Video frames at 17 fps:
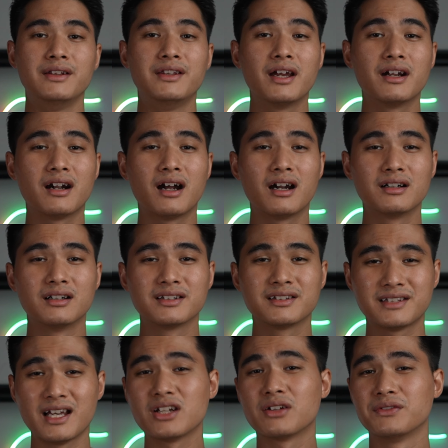There are a
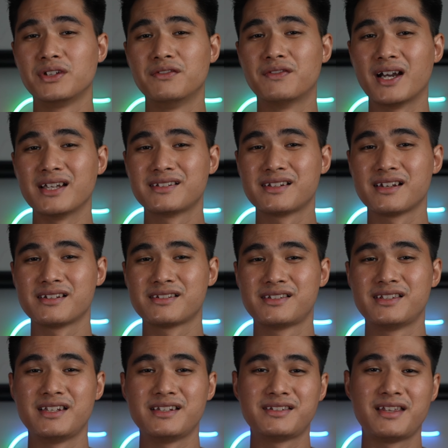ton of devices
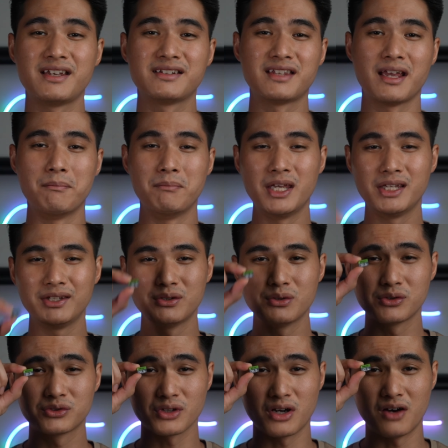these days that make
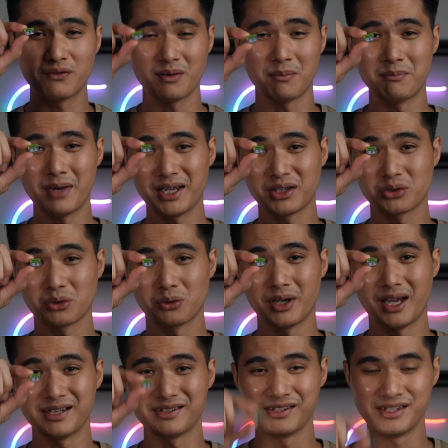use of a micro
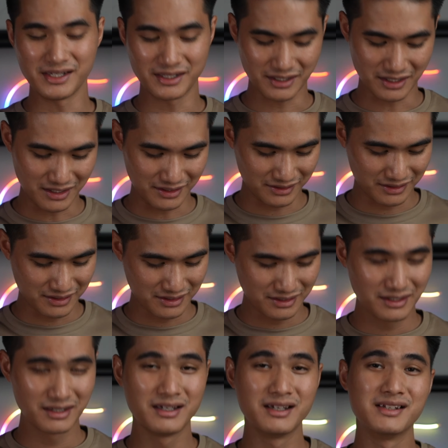SD card.
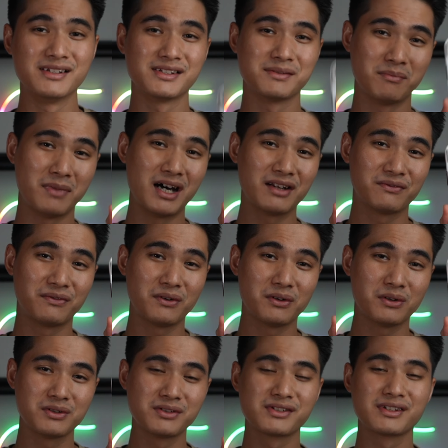
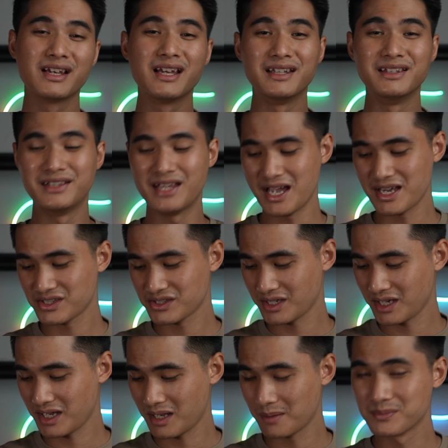Smartphones, dash
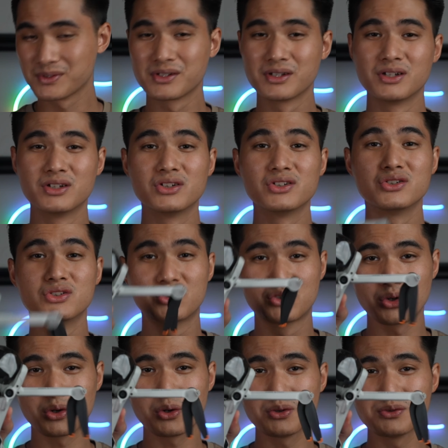cams,
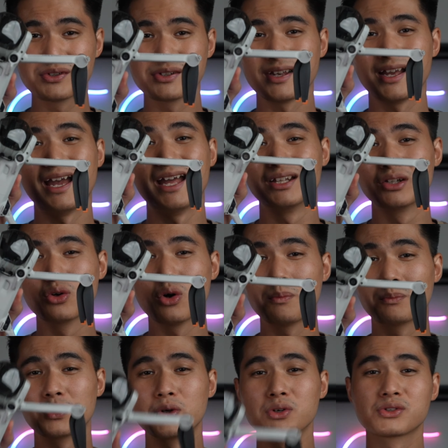drones, and
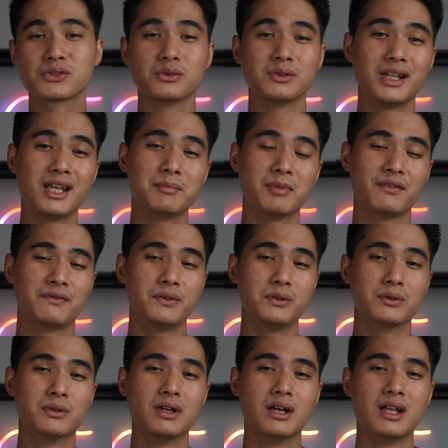GoPros to name a
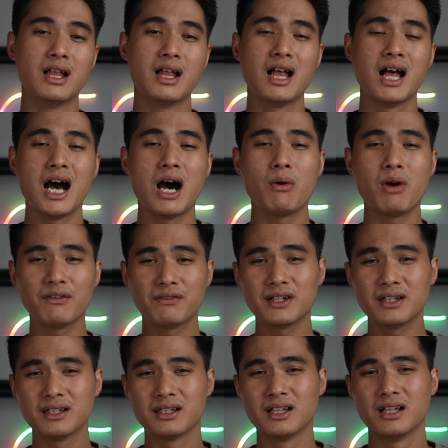few.
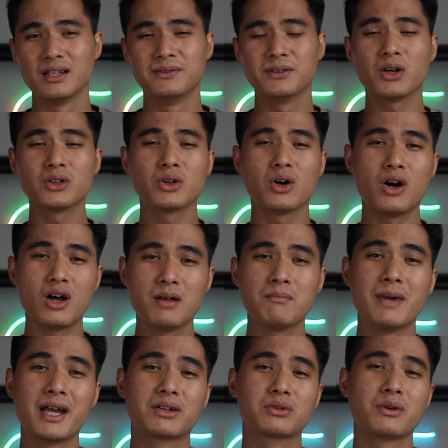However, not all
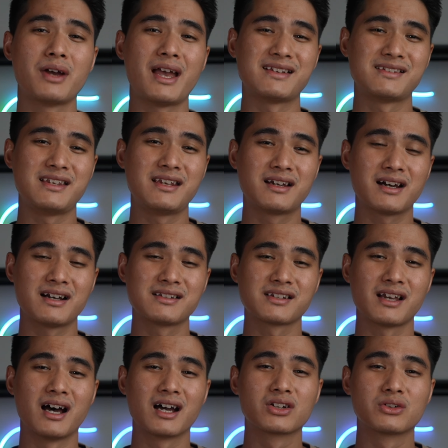micro SD
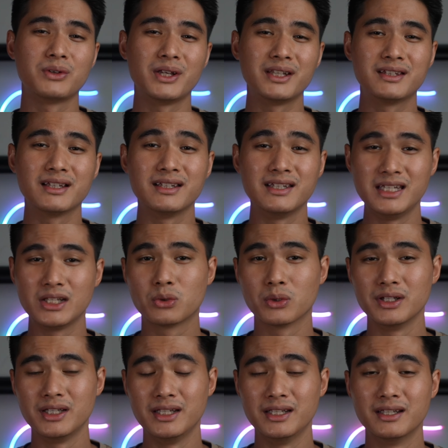cards are created
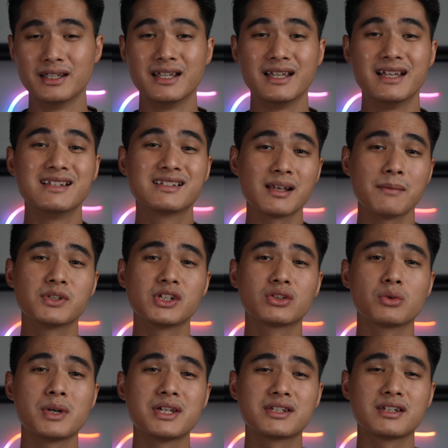equally. In some
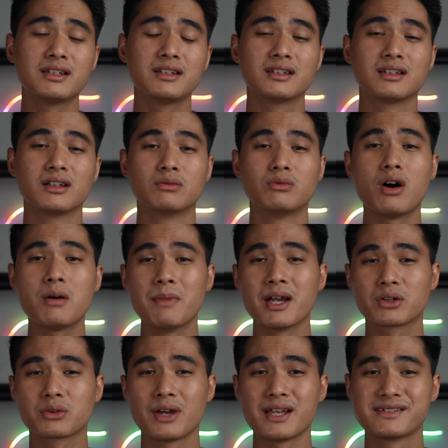situations, the wrong
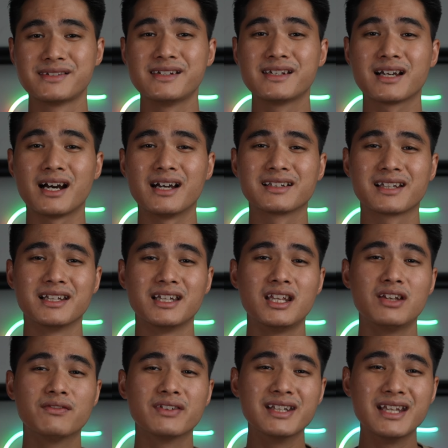micro SD card can
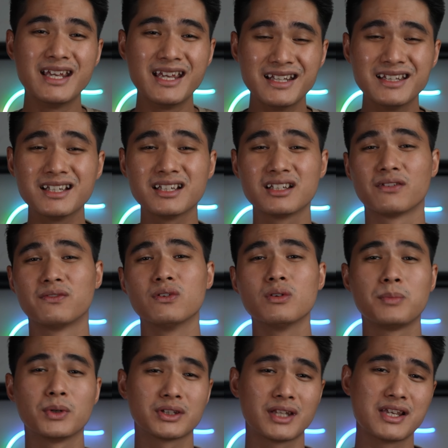even hinder the
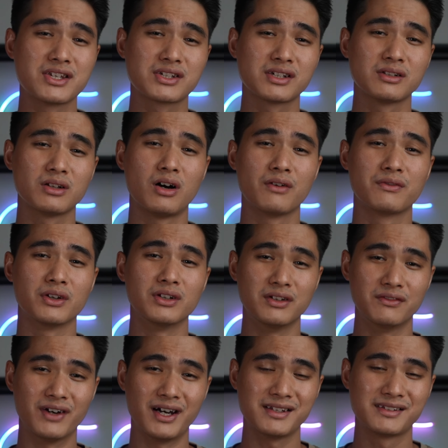full potential of your
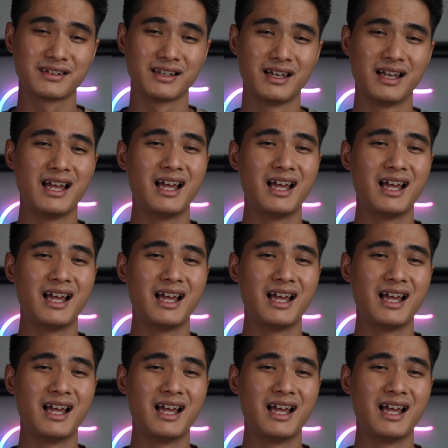device.